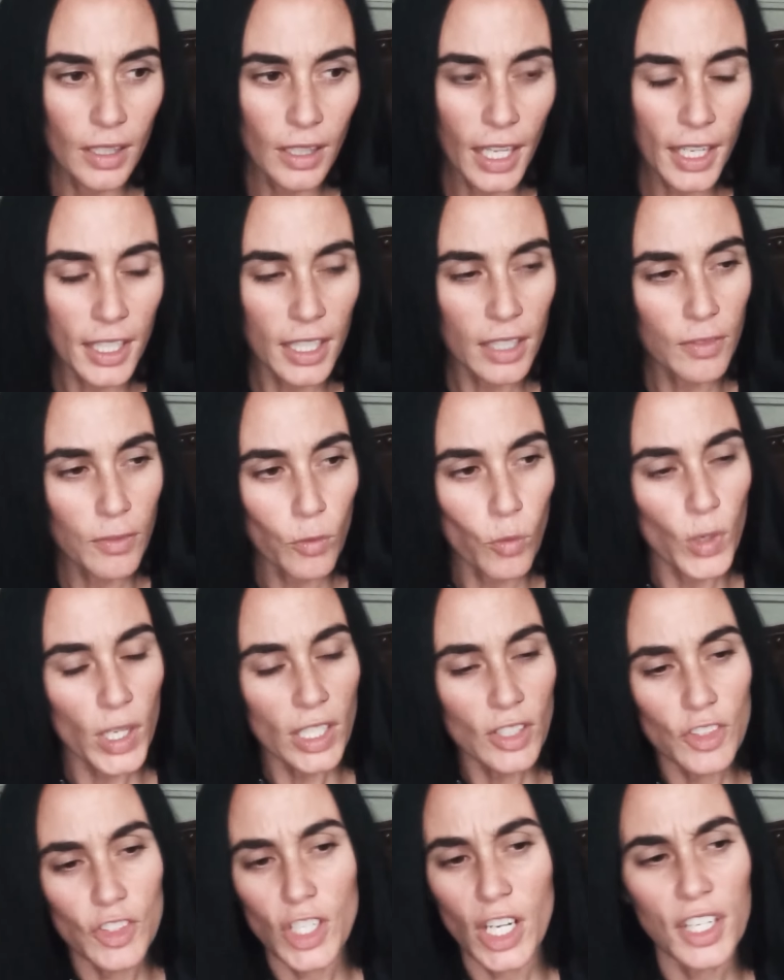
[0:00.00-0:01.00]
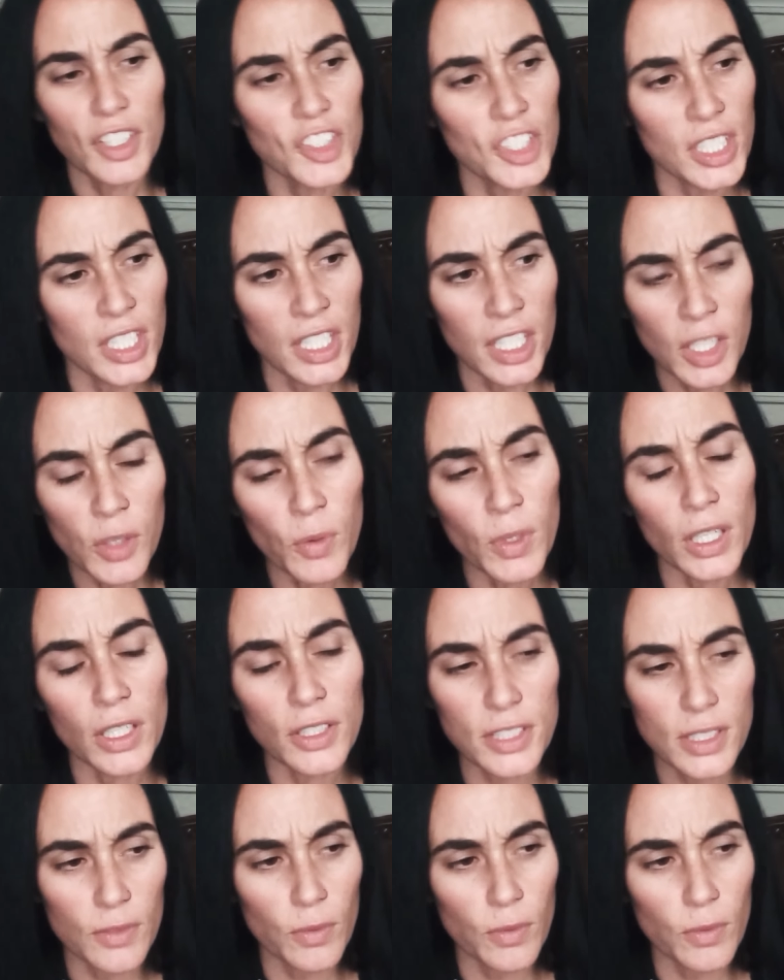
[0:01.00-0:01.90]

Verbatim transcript: Like, if we judge anyone else,